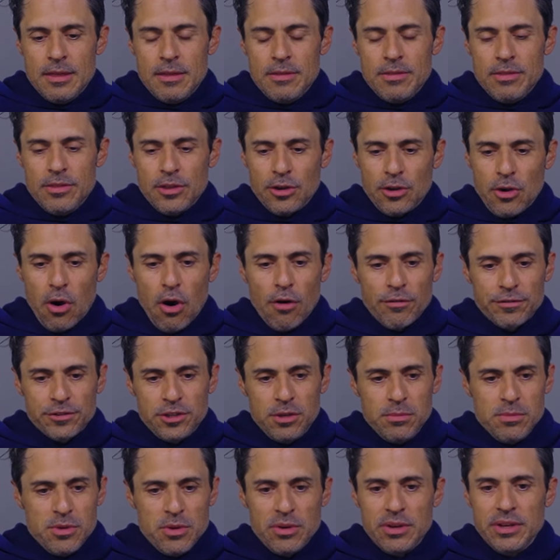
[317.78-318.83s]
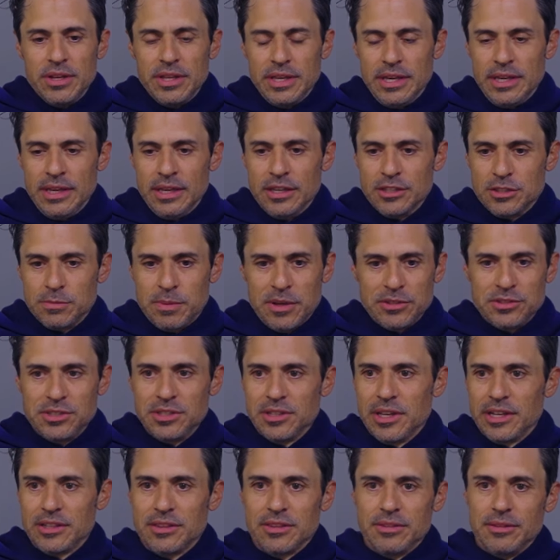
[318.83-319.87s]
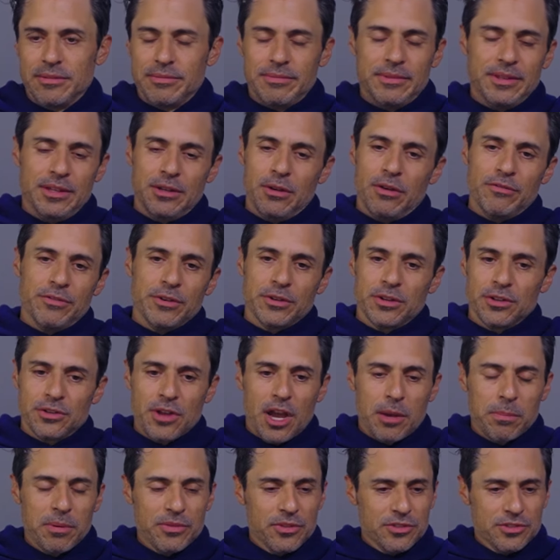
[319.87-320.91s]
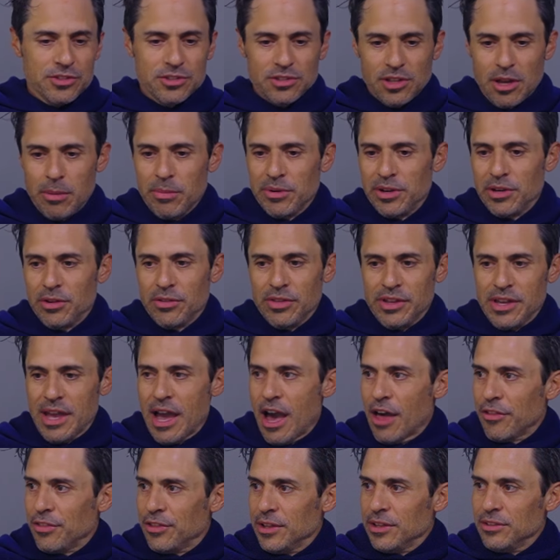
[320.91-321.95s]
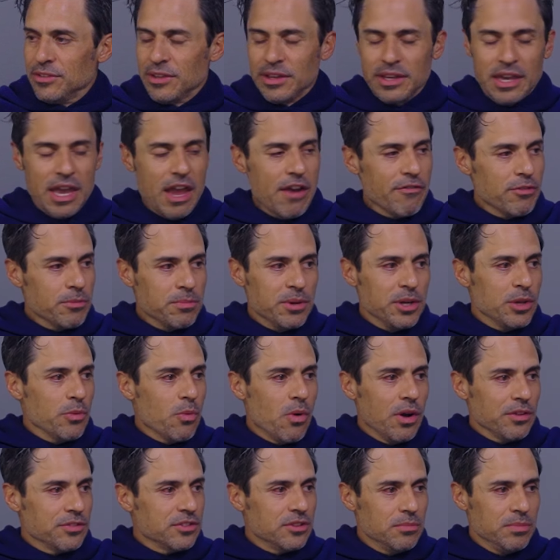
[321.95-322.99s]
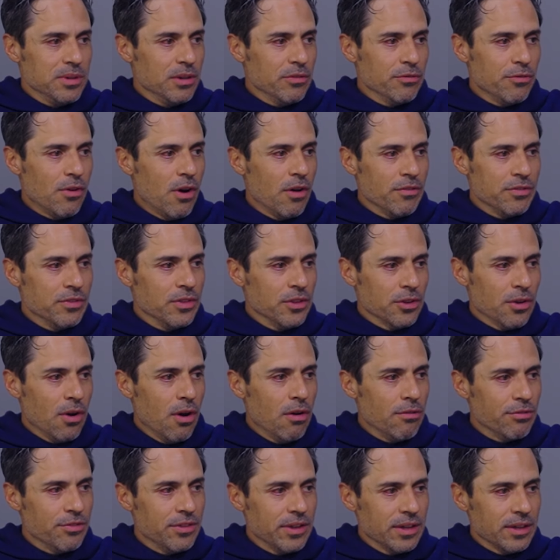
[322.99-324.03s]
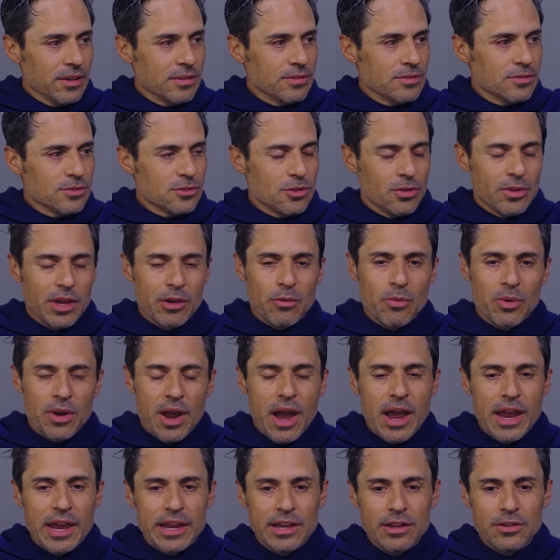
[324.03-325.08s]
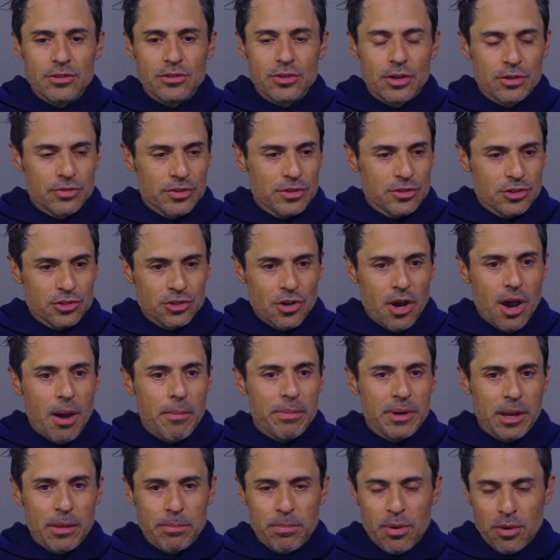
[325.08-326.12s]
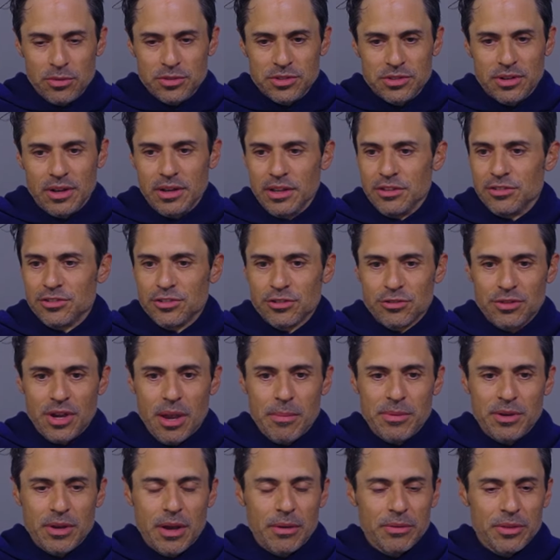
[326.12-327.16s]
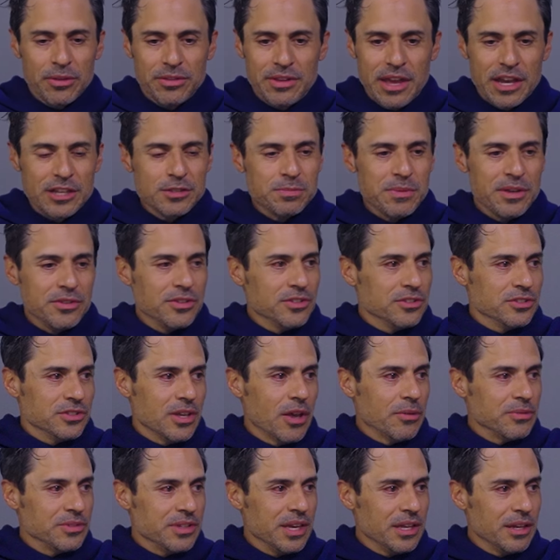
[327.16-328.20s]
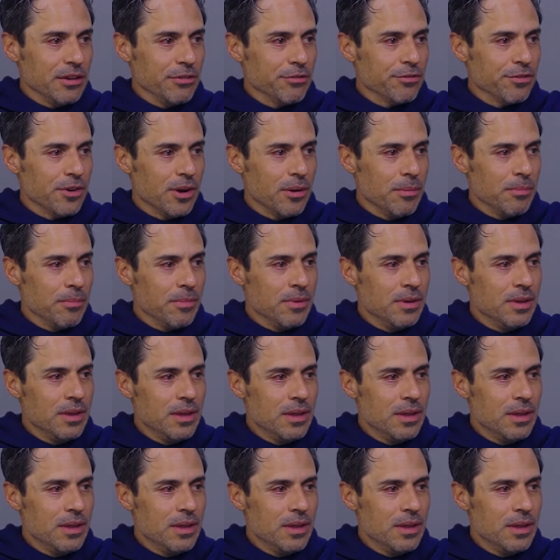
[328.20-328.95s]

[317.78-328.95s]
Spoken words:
the golf community, especially like, if you're going to talk about the celebrity or the athletes, like everybody wants to be involved in the golf thing. So like when I took this job and I posted on Instagram, the text messages I was getting from